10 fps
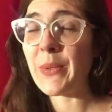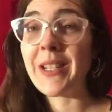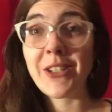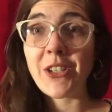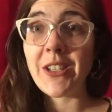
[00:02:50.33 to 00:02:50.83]

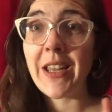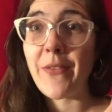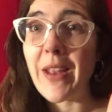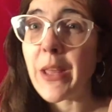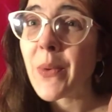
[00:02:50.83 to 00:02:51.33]
which
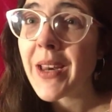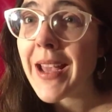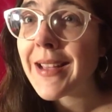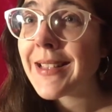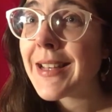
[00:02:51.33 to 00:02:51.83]
if anyone
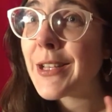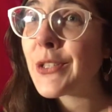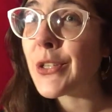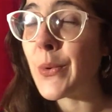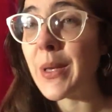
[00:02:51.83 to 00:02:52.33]
has any
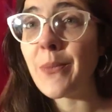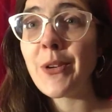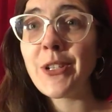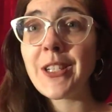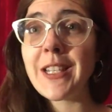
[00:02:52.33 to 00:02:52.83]
sewing
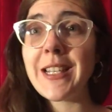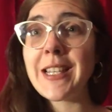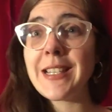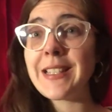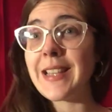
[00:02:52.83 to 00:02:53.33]
project
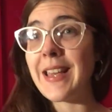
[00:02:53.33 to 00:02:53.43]
ideas,